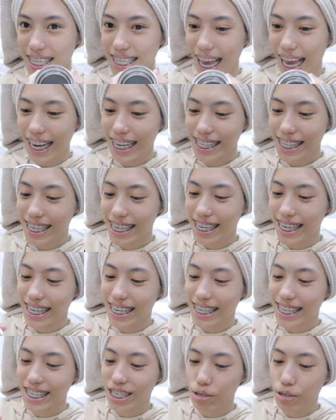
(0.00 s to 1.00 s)
excited
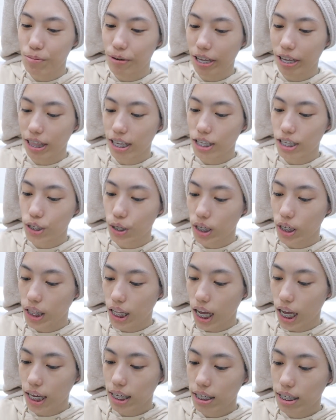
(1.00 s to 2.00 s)
to bring this to
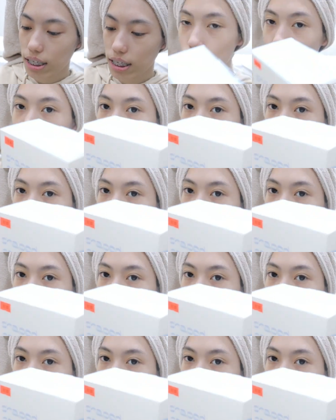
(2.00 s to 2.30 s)
class the